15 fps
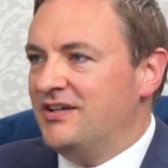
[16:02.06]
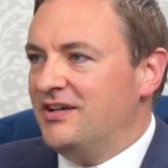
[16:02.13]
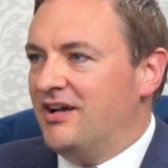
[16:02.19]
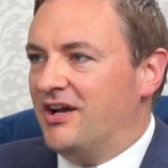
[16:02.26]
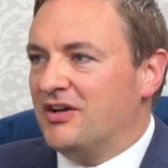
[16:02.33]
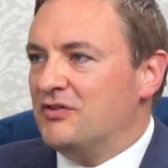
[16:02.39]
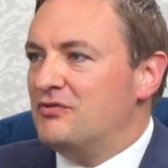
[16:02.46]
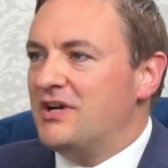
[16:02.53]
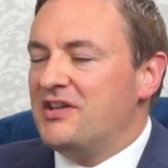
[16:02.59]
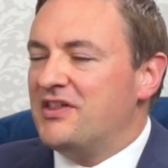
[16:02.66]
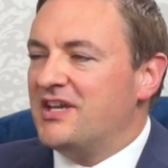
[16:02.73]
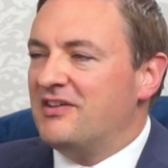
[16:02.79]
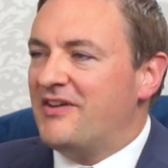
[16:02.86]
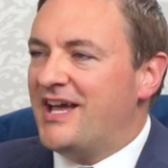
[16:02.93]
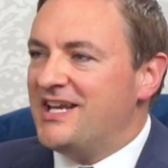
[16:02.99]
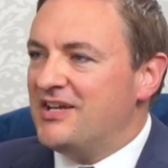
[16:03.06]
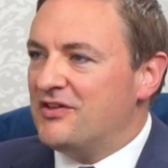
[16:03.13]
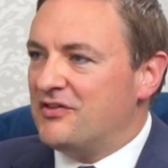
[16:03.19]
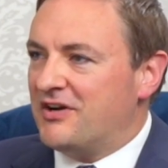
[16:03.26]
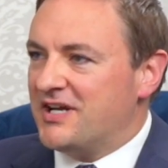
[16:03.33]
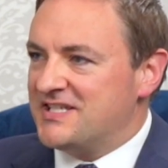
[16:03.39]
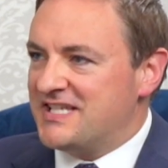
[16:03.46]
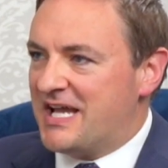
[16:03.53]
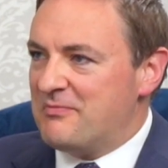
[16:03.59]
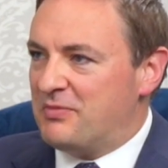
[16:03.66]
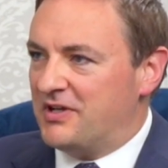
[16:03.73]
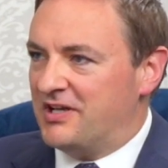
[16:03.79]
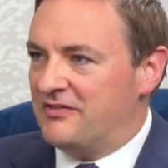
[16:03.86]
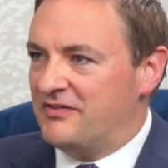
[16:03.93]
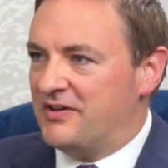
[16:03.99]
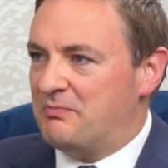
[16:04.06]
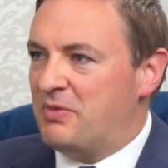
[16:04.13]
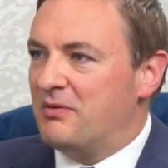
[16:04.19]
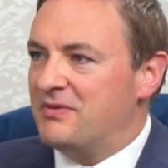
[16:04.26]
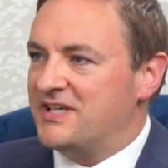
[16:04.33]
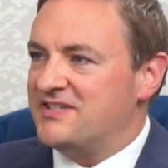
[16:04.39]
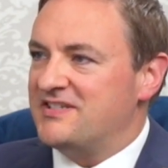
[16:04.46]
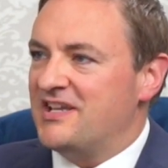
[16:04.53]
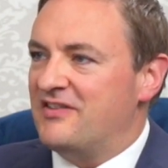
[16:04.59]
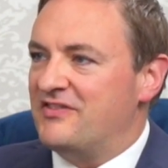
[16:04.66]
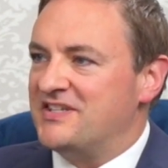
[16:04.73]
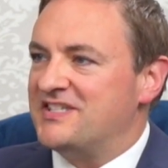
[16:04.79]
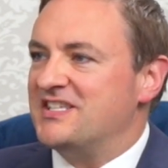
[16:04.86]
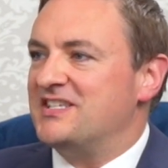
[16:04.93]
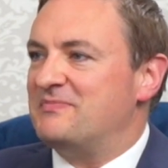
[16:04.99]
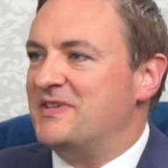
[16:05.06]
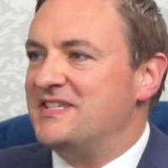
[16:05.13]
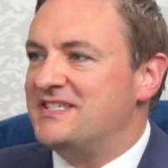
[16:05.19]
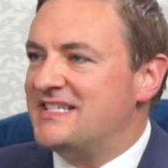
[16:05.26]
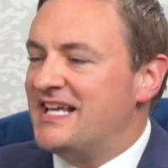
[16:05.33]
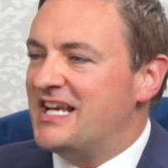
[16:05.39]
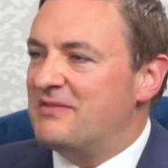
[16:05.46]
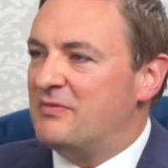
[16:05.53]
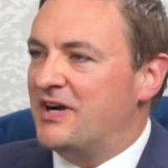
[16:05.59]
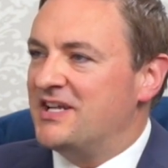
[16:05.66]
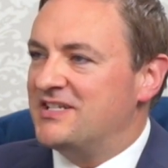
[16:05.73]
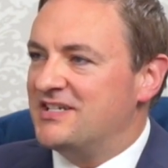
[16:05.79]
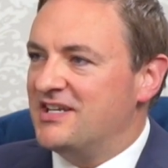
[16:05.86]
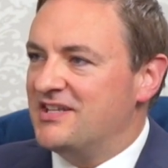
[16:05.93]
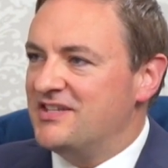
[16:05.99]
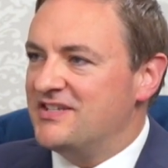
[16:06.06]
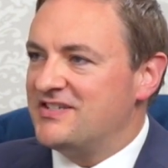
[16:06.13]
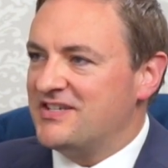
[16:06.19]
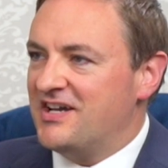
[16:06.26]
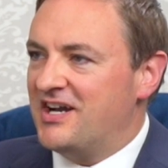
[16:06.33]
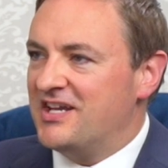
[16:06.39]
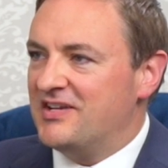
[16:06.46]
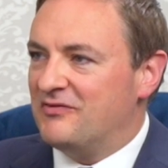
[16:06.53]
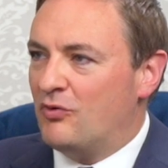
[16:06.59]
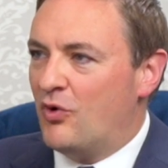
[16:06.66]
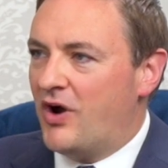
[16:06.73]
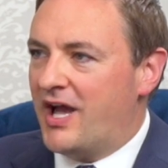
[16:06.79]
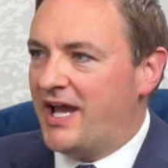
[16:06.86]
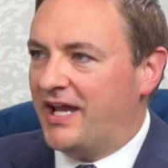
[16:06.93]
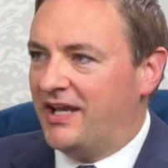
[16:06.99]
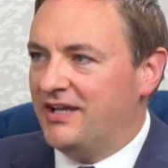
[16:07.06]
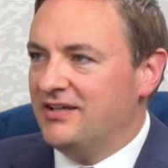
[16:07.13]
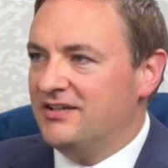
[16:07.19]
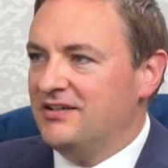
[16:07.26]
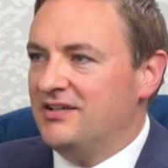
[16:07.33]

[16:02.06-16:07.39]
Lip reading: I couldn't really think of any other example of a public service that's been celebrated in this kind of way.